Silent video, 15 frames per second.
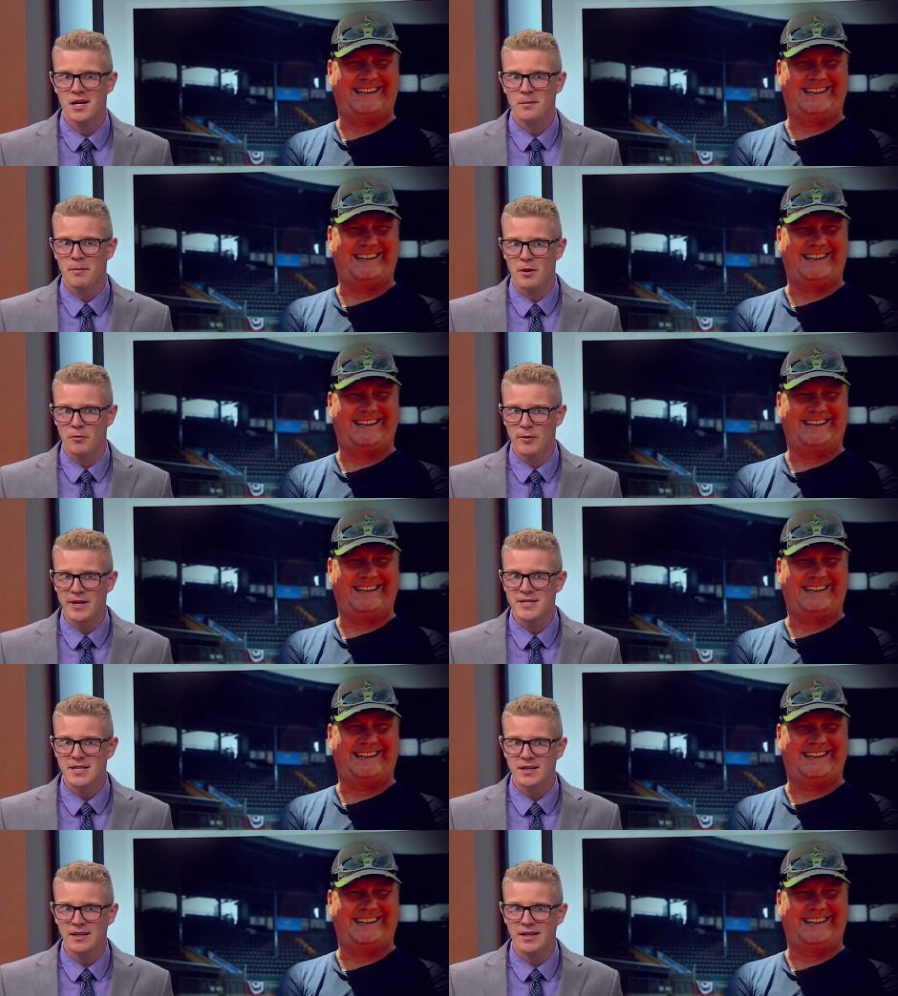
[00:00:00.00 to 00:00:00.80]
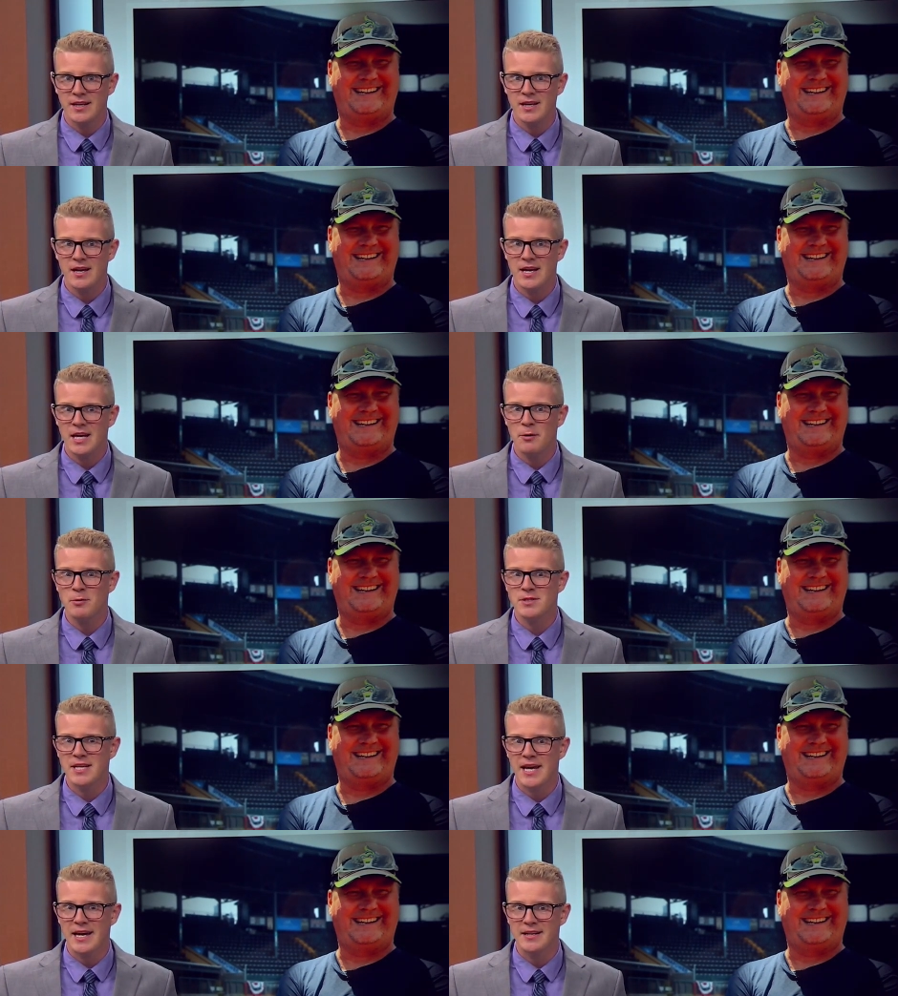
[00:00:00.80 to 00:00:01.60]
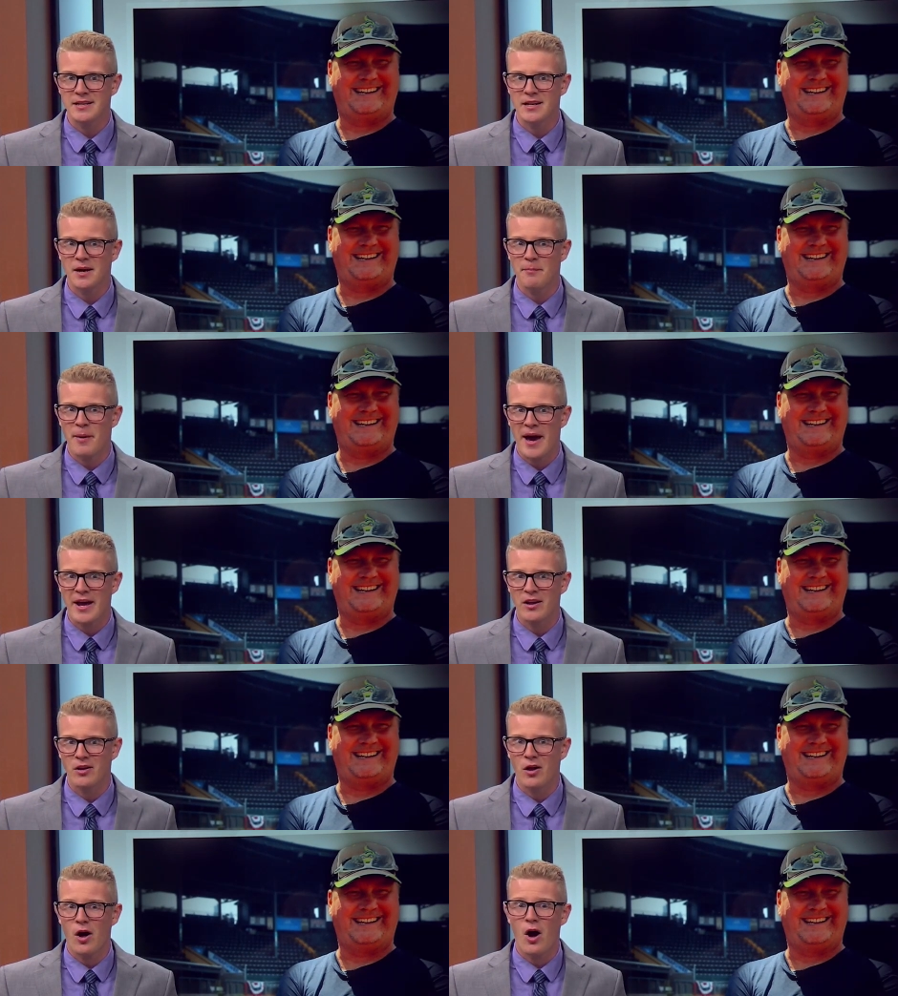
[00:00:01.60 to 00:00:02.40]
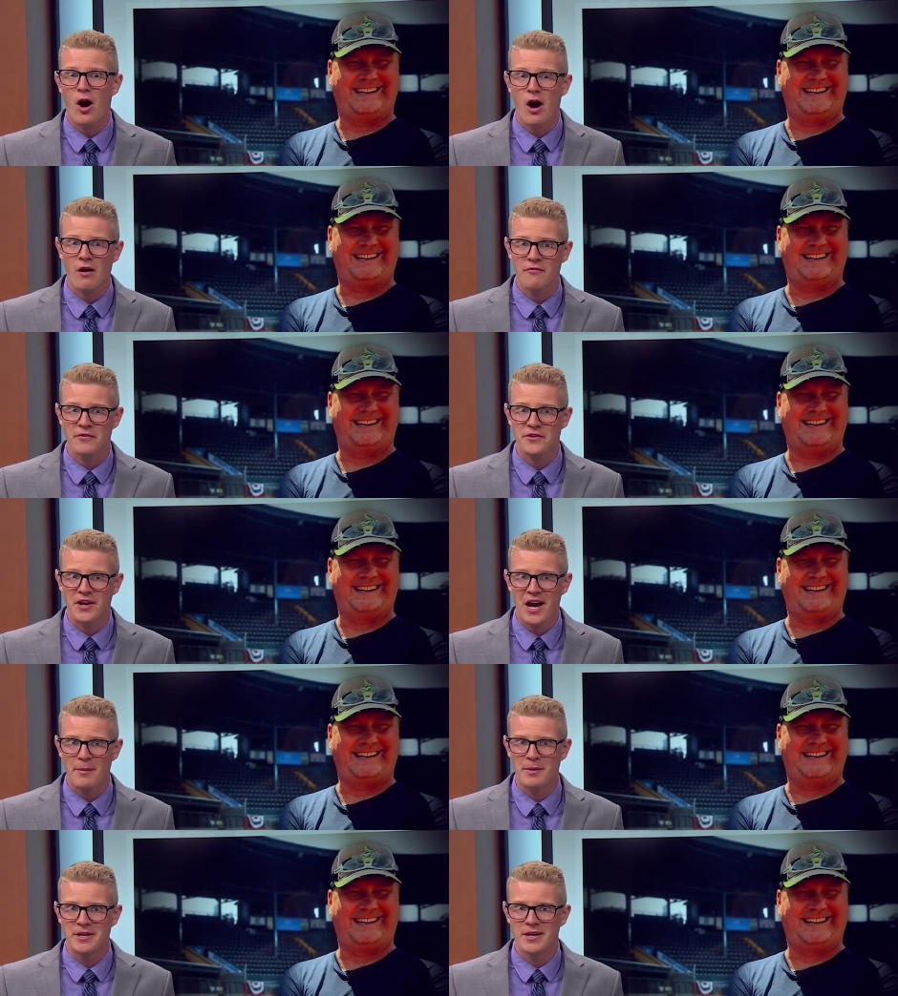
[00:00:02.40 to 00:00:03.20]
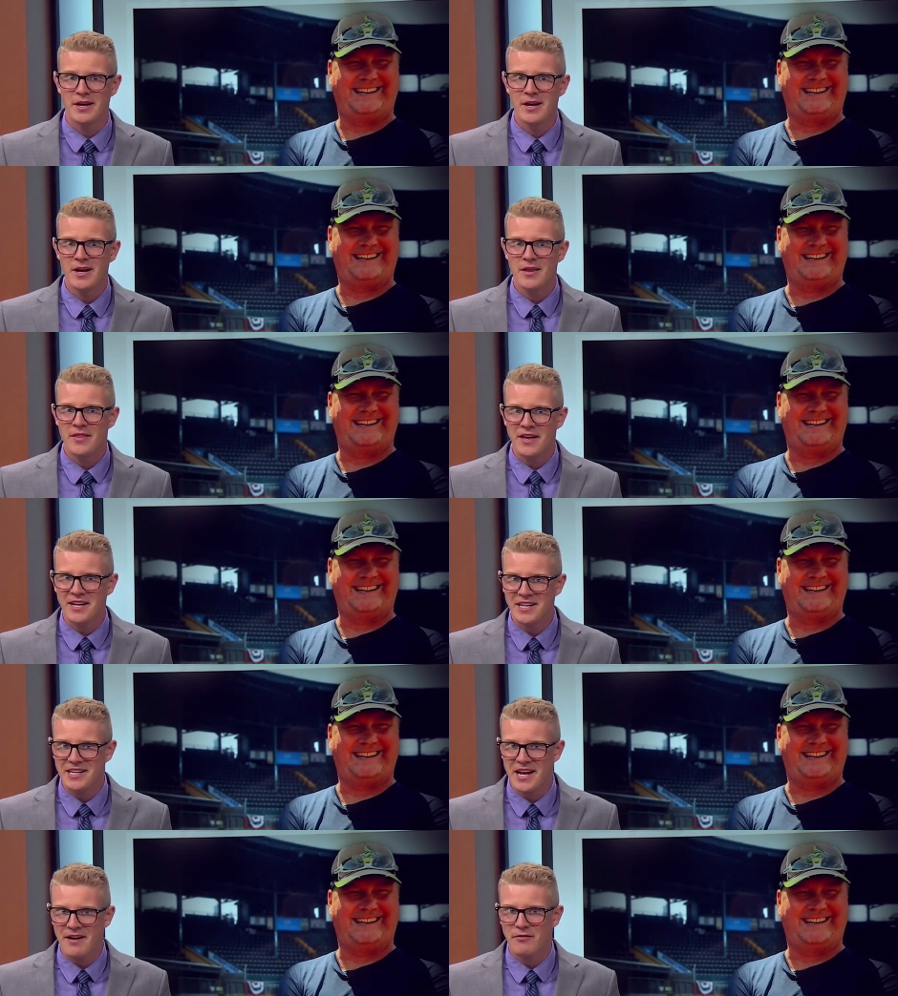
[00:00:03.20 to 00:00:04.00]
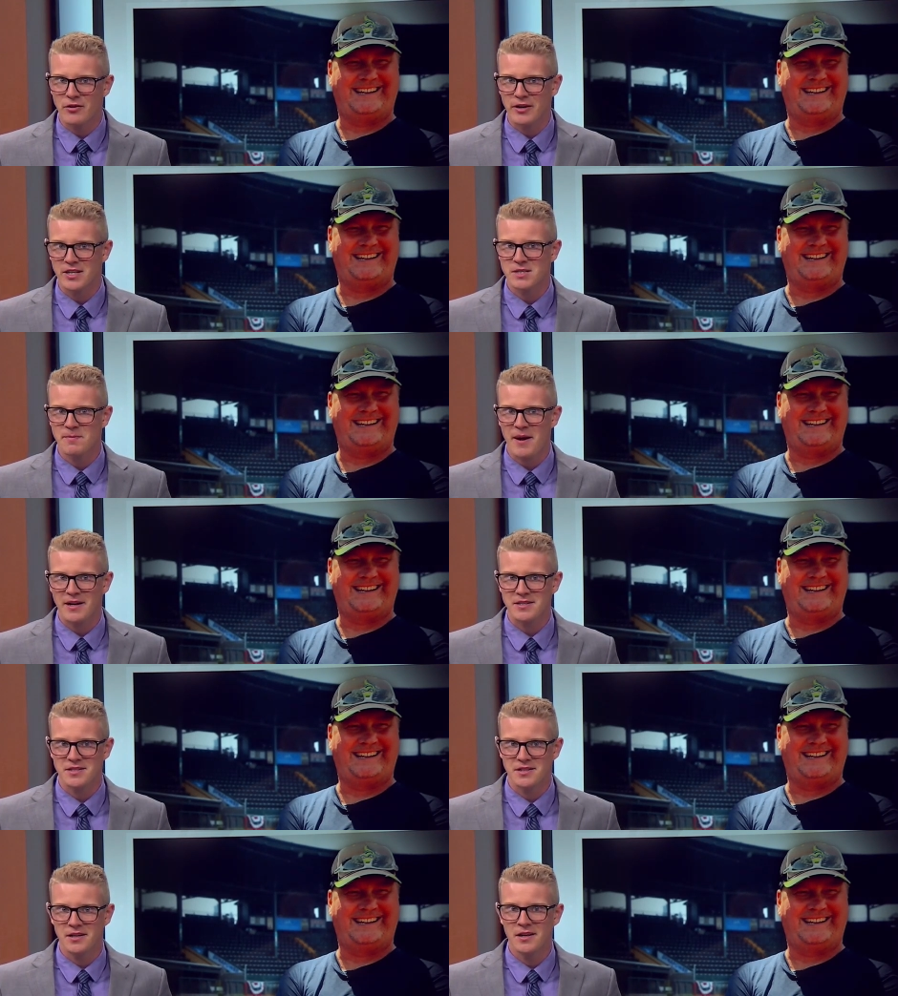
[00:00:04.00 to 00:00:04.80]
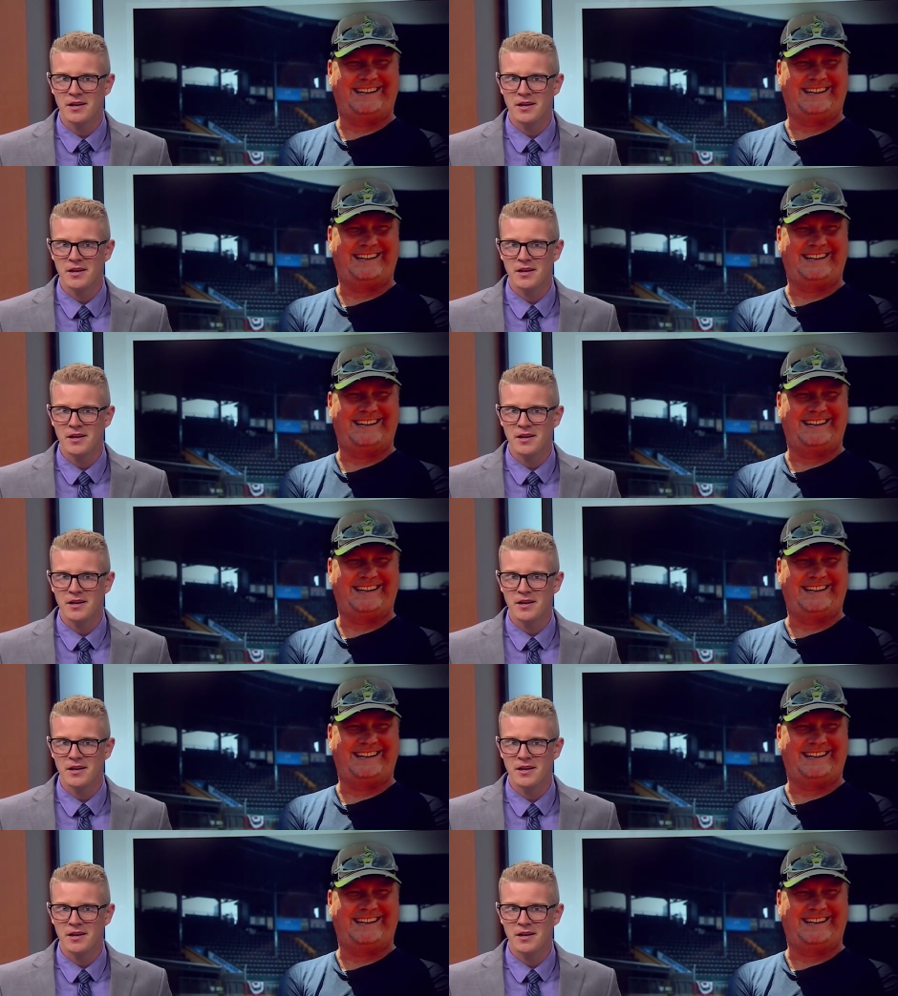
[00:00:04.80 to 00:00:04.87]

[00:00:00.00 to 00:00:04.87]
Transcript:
Speaker 1: But recently, he was handed a battle off the diamond that he never expected,